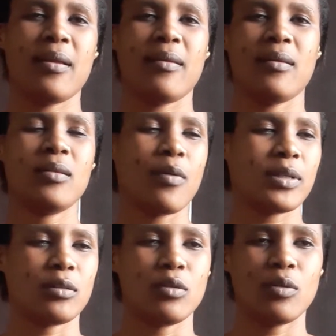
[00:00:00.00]
and there
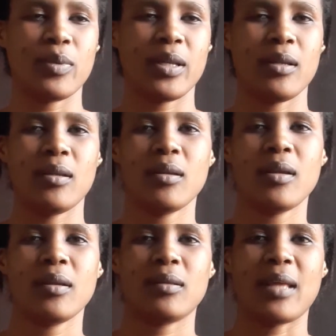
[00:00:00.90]
was nobody.
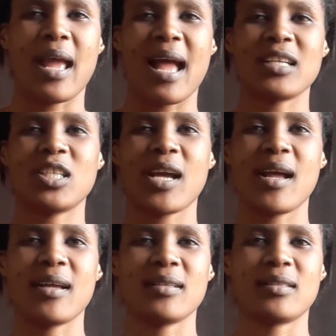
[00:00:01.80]
The
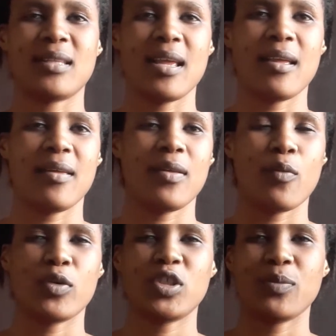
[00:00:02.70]
ushers, the
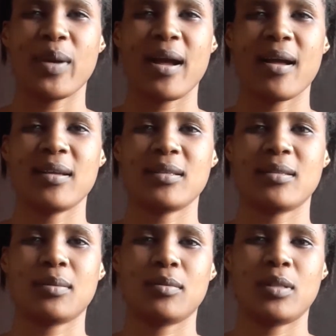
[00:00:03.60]

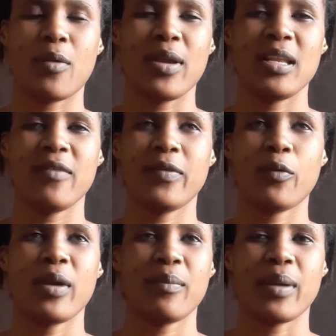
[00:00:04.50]
worshippers, they were leaving
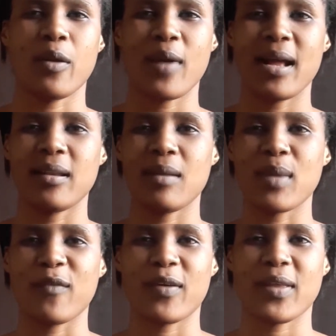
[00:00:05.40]
one by one, and
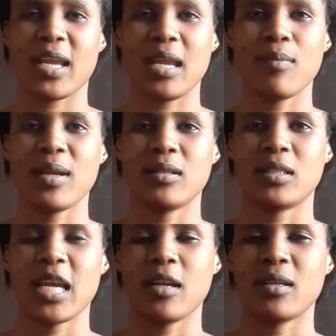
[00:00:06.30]
my father came and
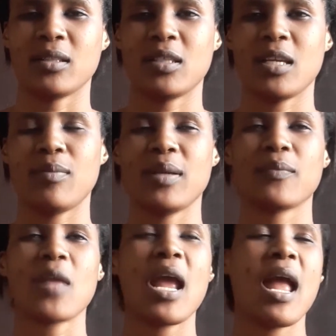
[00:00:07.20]
take me.
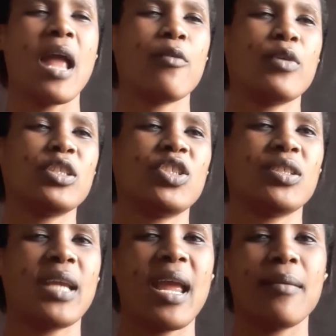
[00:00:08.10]
And when she
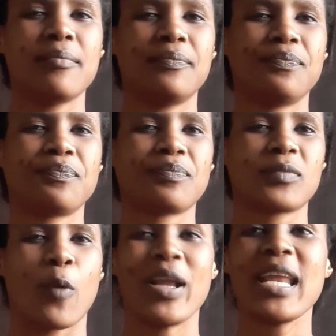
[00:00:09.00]
came,
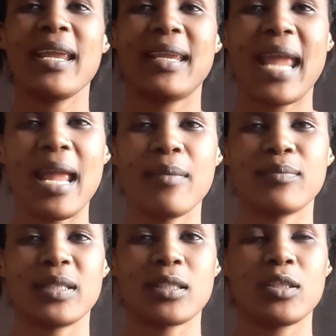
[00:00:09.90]
when he came,
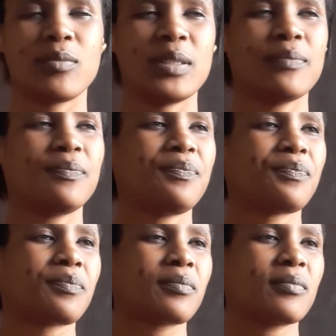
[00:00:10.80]
excuse me,
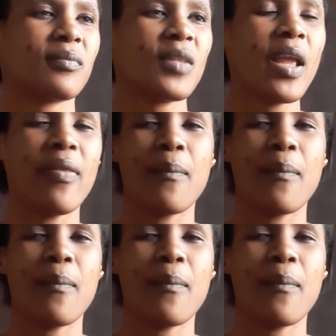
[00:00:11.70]
the